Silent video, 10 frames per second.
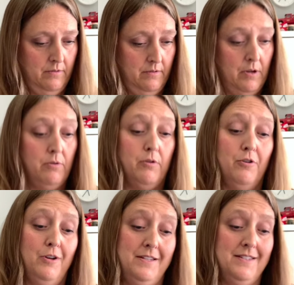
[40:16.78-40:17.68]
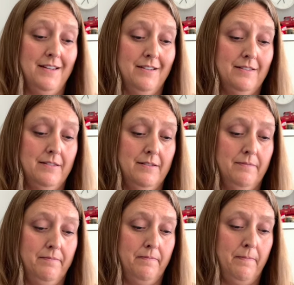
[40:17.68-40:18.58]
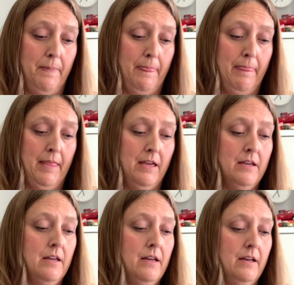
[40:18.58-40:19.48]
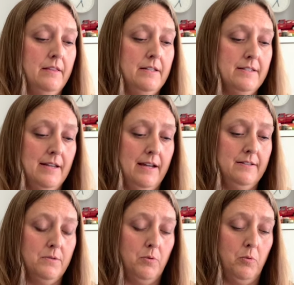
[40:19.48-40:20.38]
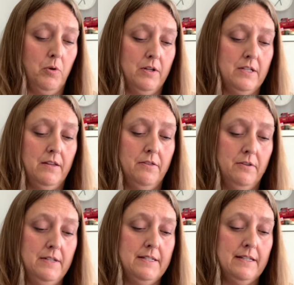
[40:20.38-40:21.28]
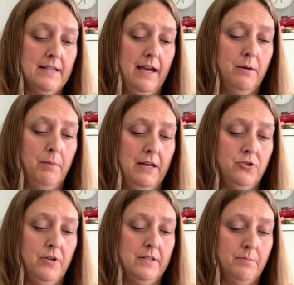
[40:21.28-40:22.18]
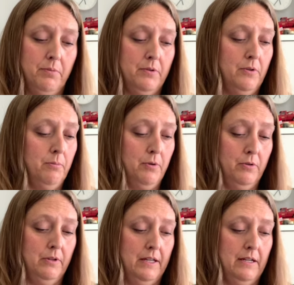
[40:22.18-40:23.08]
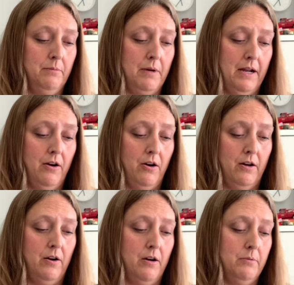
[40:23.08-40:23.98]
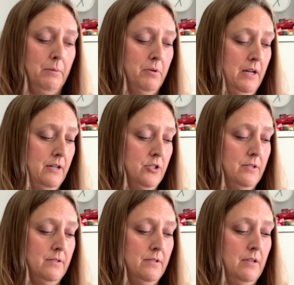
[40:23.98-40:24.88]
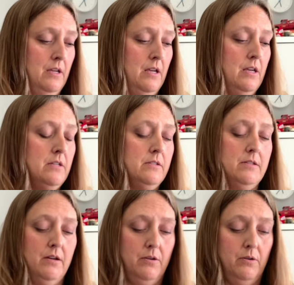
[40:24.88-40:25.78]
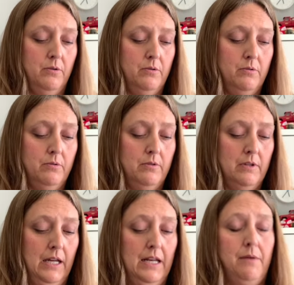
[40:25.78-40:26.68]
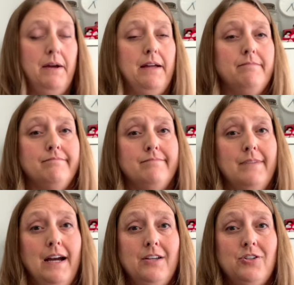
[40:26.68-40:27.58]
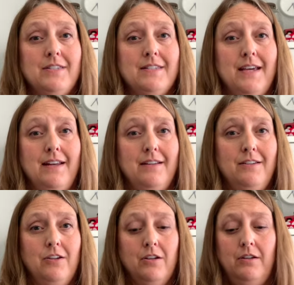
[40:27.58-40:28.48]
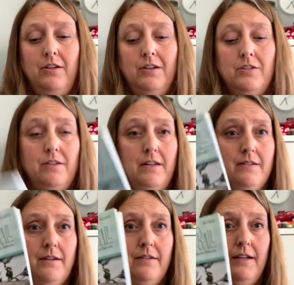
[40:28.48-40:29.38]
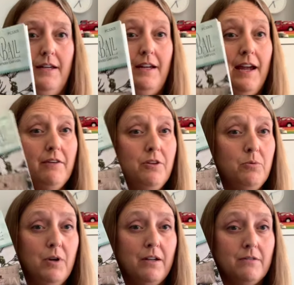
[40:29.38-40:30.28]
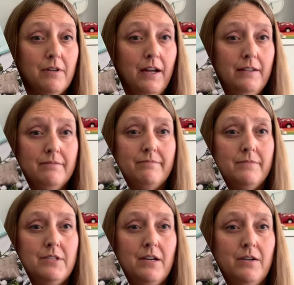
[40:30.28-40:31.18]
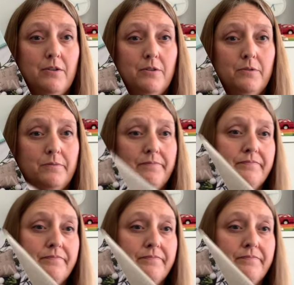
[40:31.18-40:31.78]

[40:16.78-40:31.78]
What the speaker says: no, they're 36. The designs were worked on 36 count Patriots Brew Linen by R&R Reproductions. So anyway, I just decided you can do these on any count you want, right? So